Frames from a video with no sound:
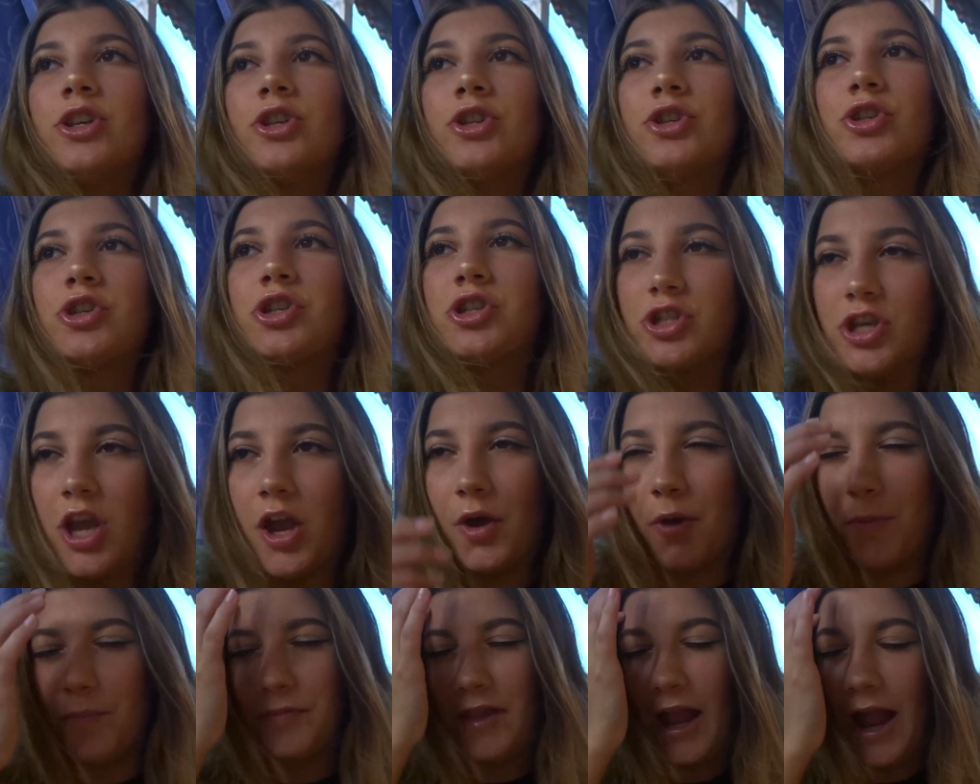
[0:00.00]

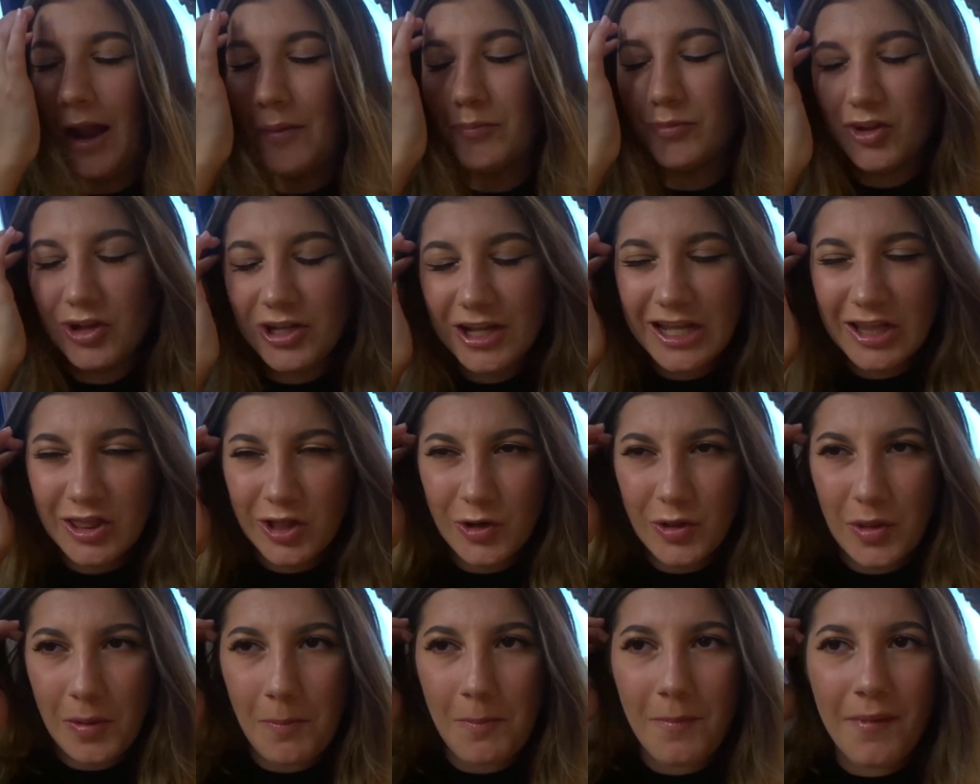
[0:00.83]
So I'm looking
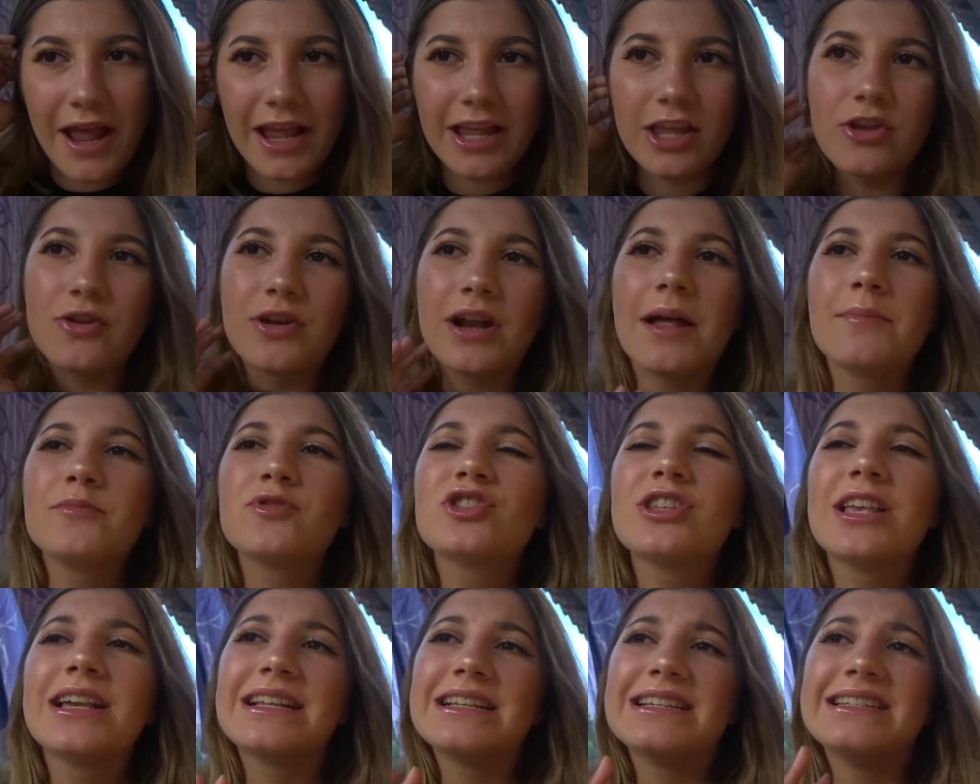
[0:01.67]
through the menu, and I'm
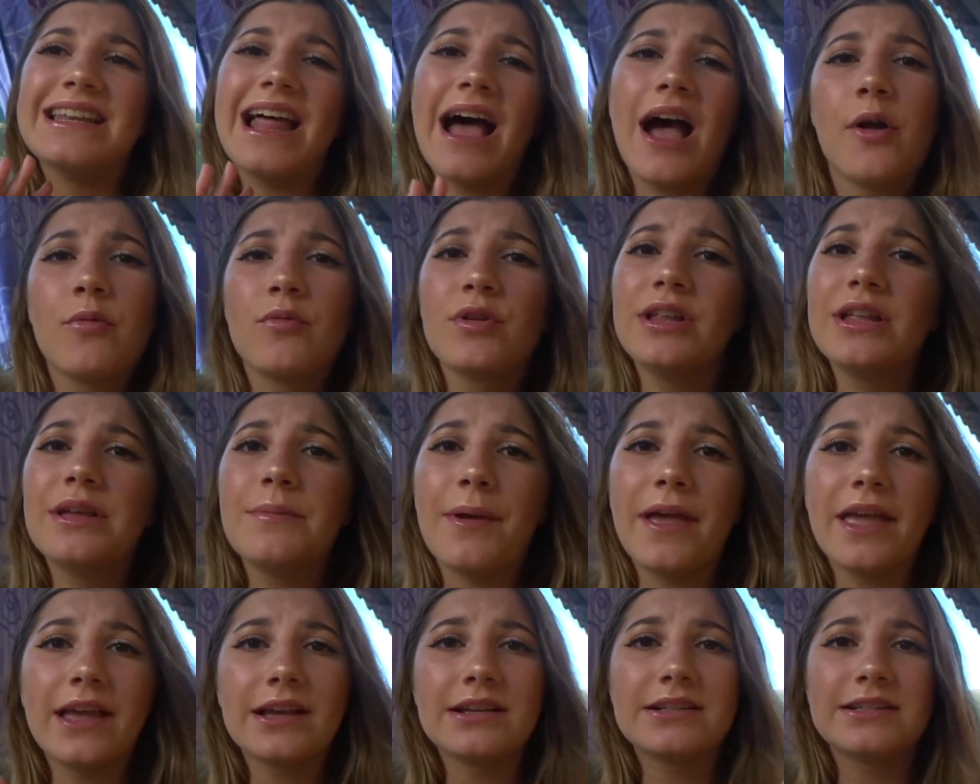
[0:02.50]
just like not really
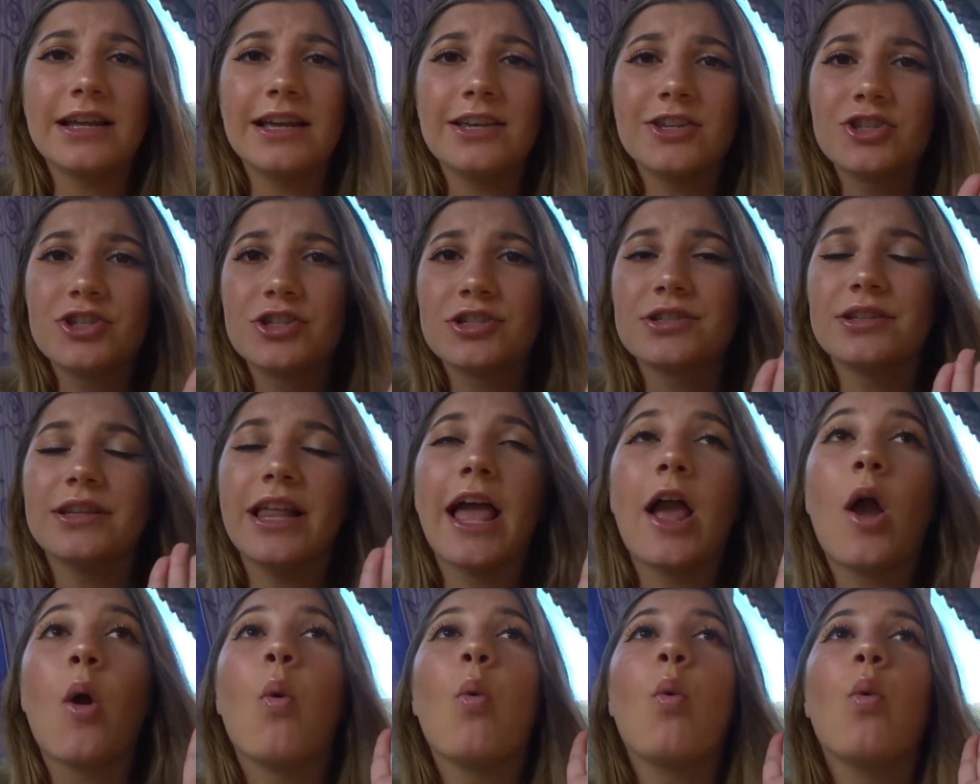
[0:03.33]
paying attention to
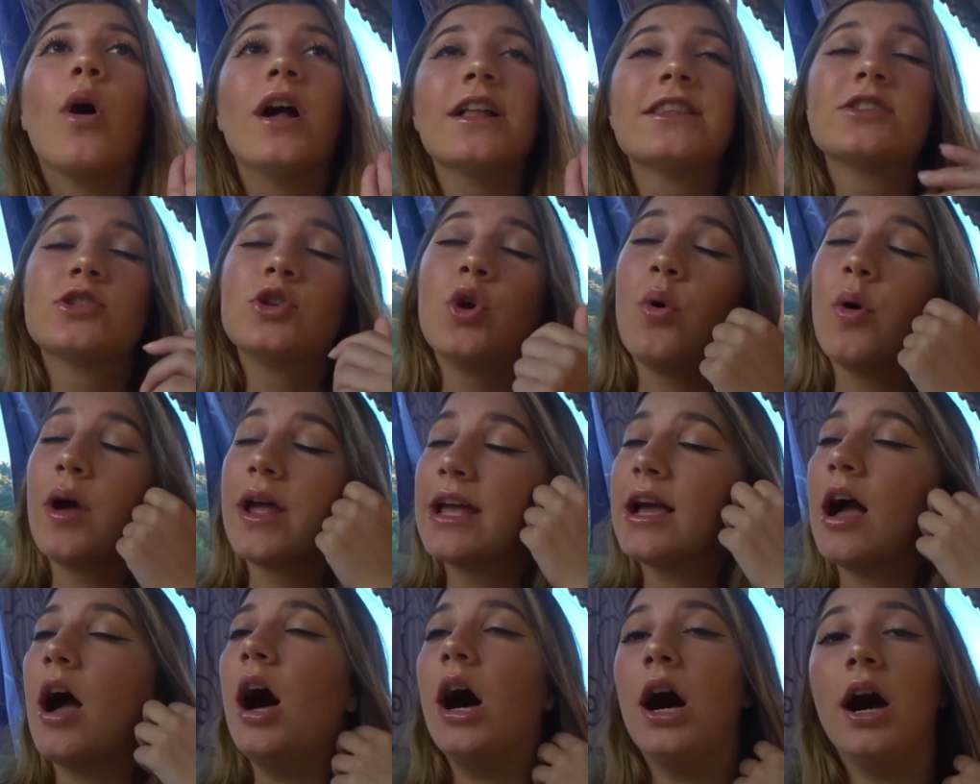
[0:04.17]
like what's
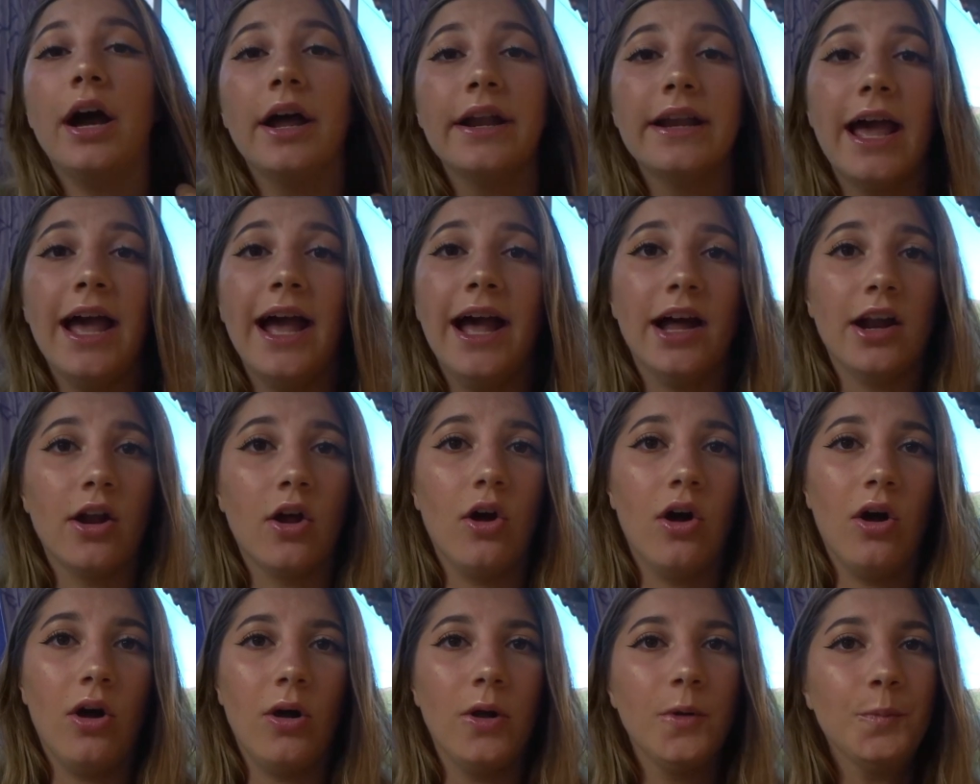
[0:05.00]
going on at
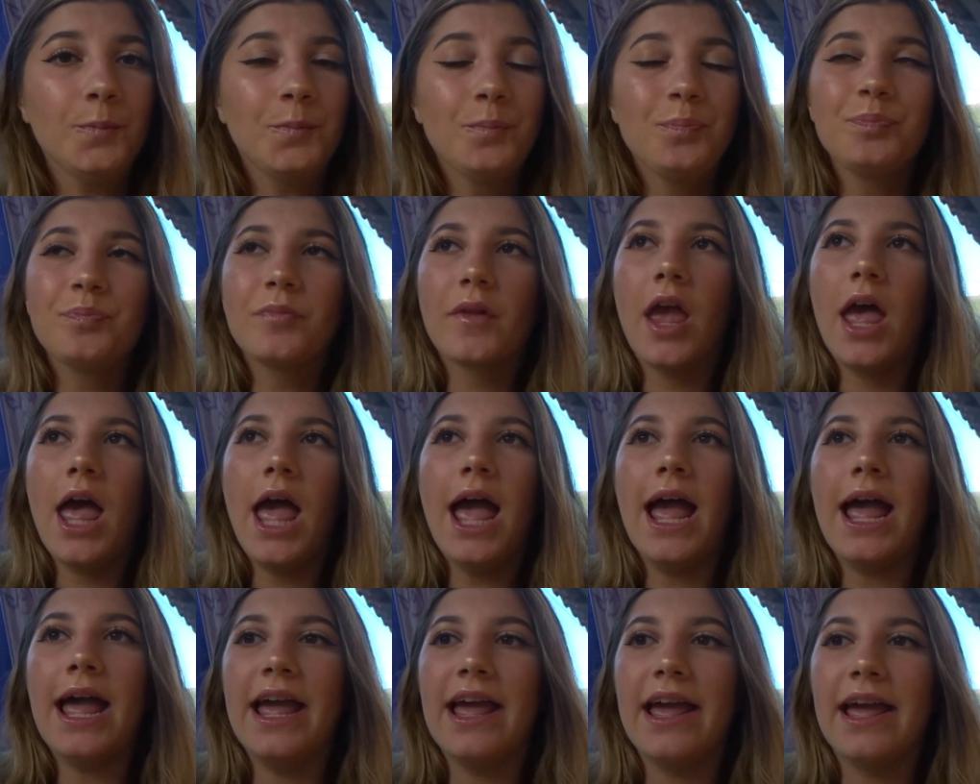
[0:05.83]
all,
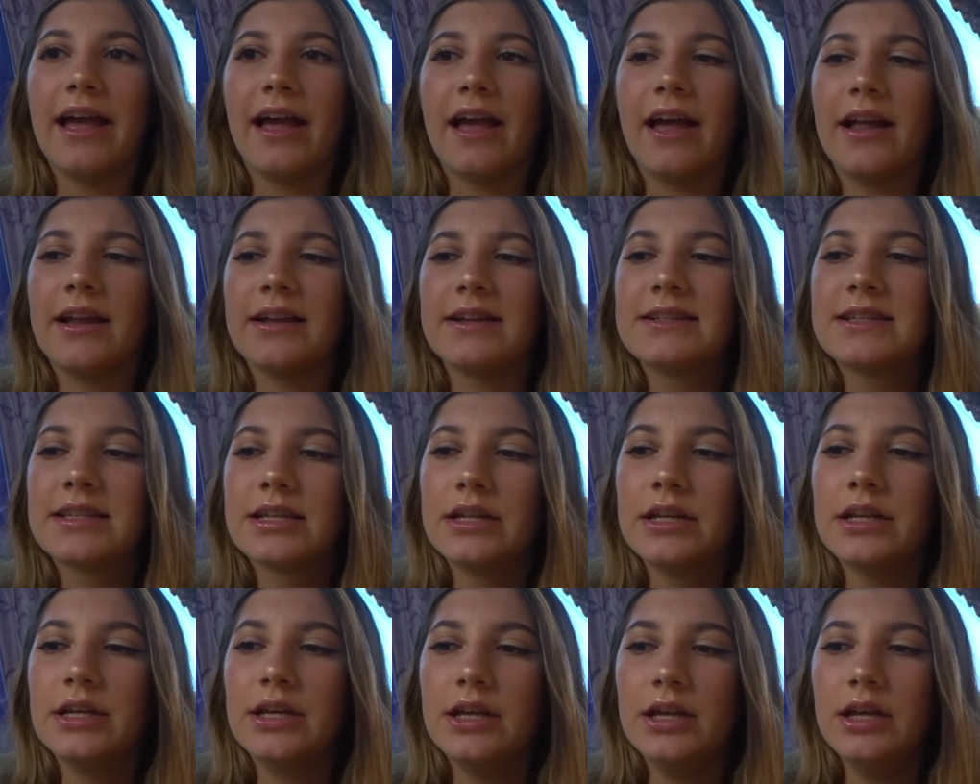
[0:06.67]
and
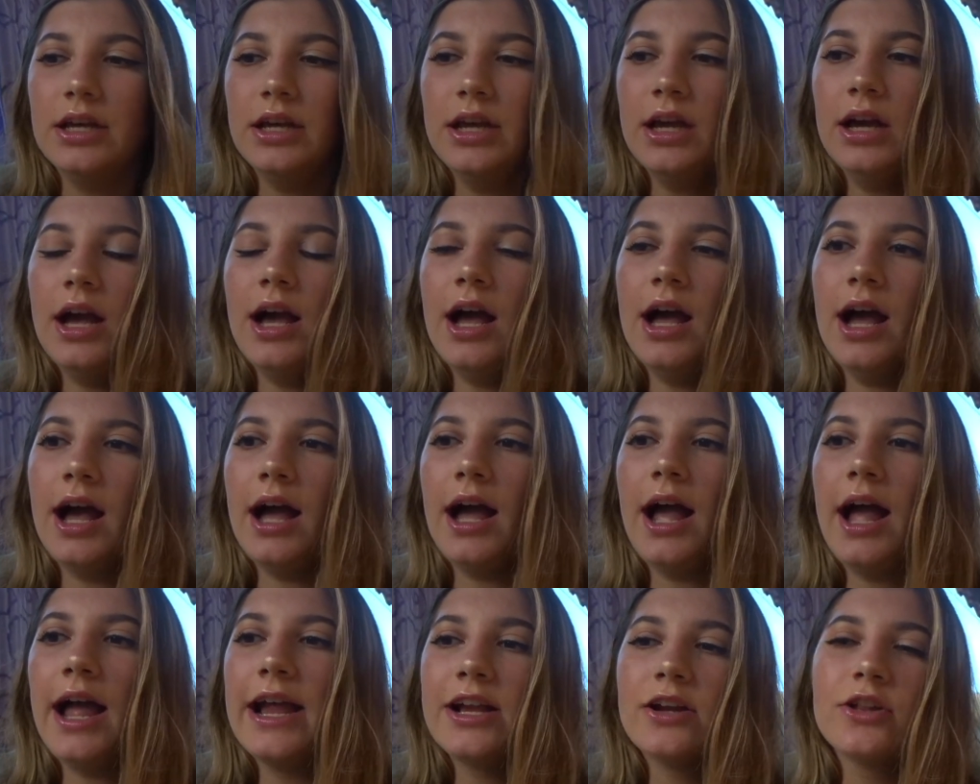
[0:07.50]

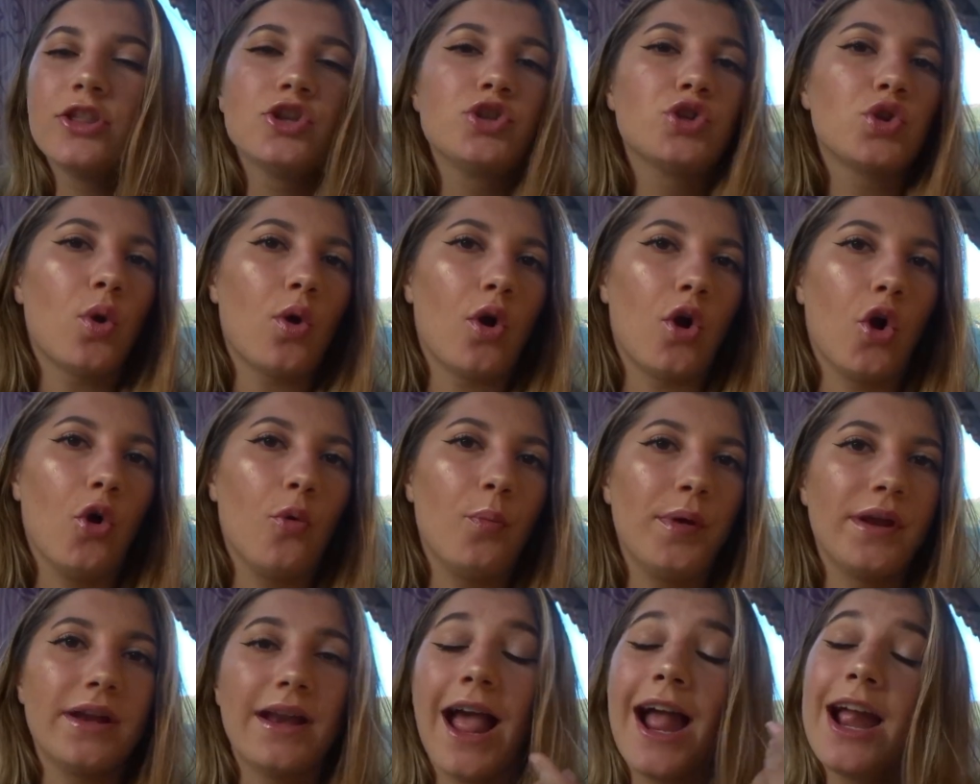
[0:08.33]
I hear the door open.